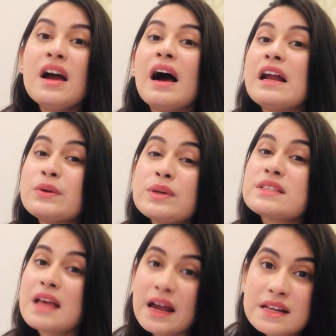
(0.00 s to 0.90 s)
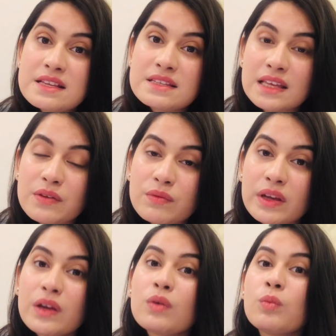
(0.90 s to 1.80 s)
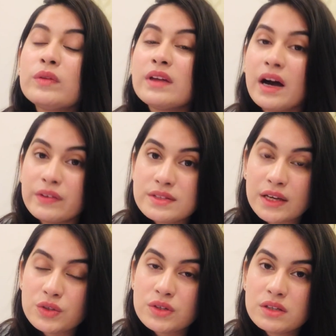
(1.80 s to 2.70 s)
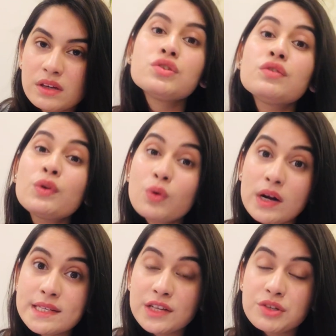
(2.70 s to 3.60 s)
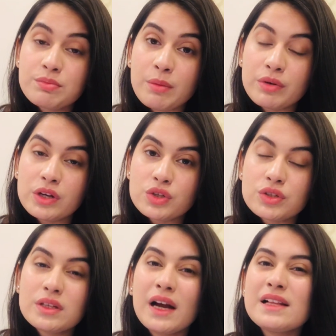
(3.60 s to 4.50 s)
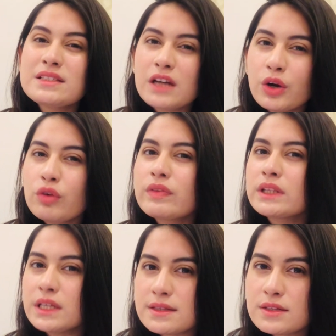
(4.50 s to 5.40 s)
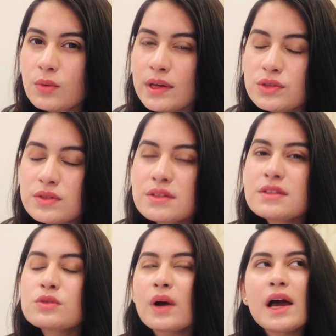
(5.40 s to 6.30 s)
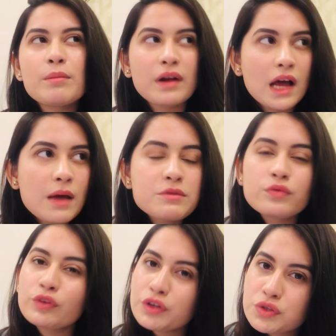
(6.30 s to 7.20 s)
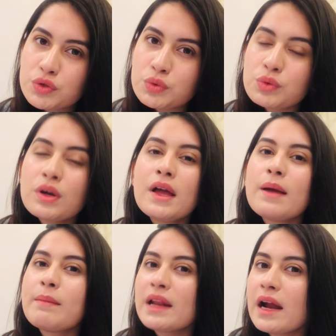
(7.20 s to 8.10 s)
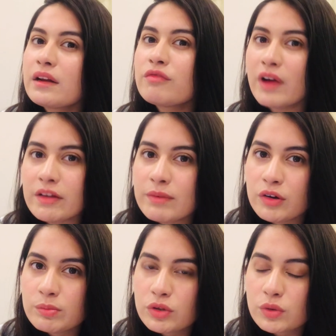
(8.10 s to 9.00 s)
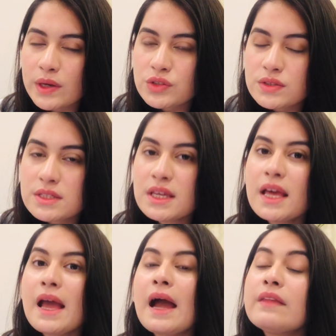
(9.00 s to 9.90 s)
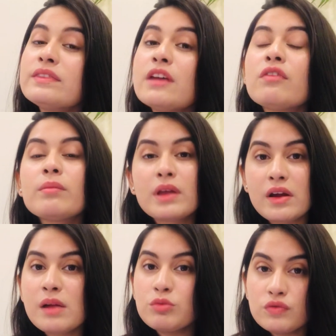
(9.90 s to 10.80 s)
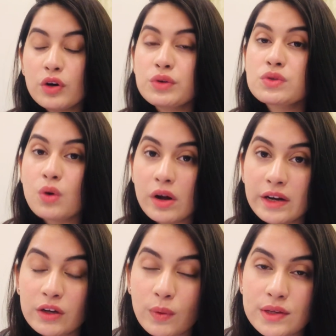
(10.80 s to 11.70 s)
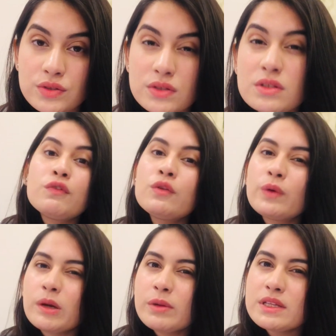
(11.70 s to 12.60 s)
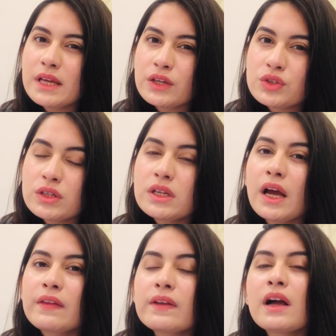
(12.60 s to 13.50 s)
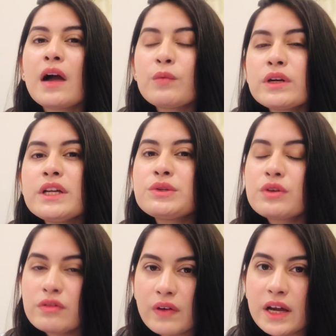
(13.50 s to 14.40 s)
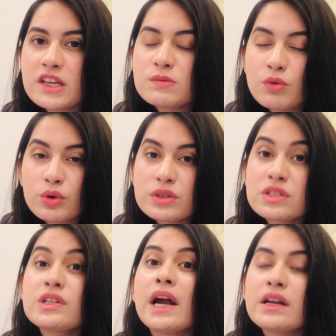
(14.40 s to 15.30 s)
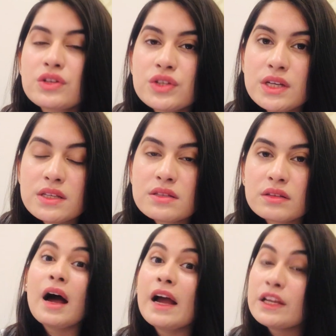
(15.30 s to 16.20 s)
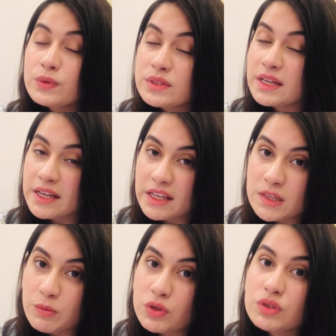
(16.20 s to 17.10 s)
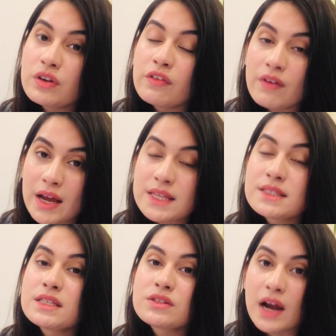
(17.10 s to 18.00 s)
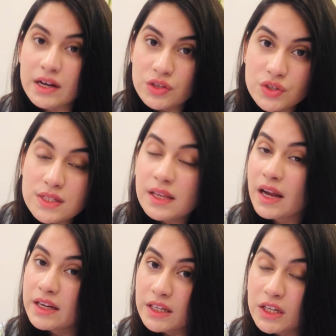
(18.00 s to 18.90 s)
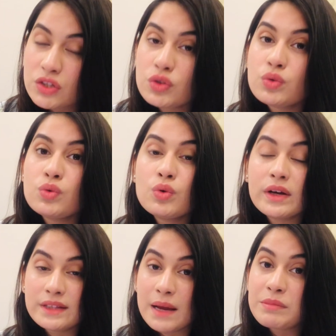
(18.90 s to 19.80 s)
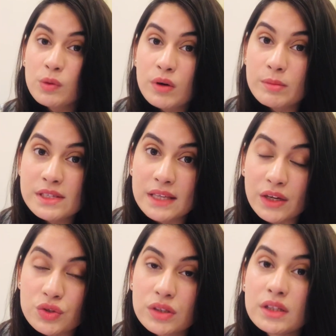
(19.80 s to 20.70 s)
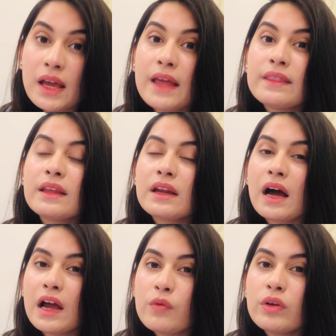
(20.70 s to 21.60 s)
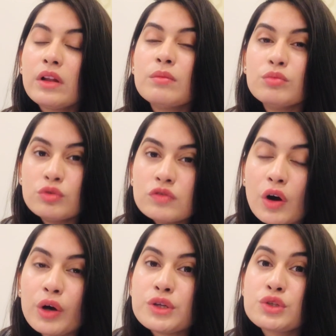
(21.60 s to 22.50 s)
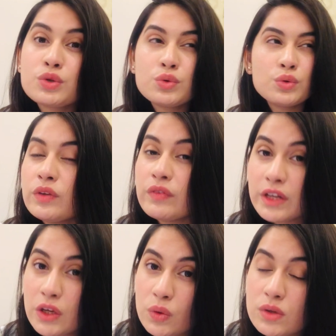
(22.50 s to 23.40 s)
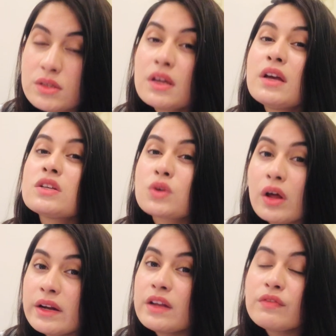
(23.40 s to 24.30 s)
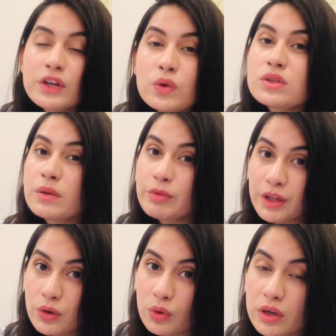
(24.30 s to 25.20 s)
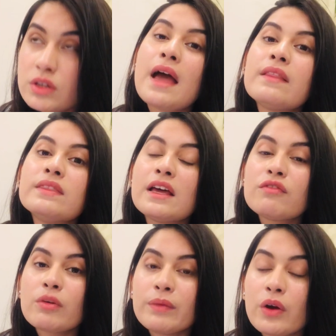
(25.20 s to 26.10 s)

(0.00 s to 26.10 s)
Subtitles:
I'll do exactly the same way with the other section. So for quant section preparation, I'll start off with easy questions. So I'll perhaps first do Manhattan 5-pound book questions, and then from there I'll move on to Scholarden questions. For verbal section, I think I would need to revise more on strategies. I'll use the ETS books to revise the strategies that I need to attempt the verbal section, and then I will move on to the videos. Scholarden videos are pretty good, and then from there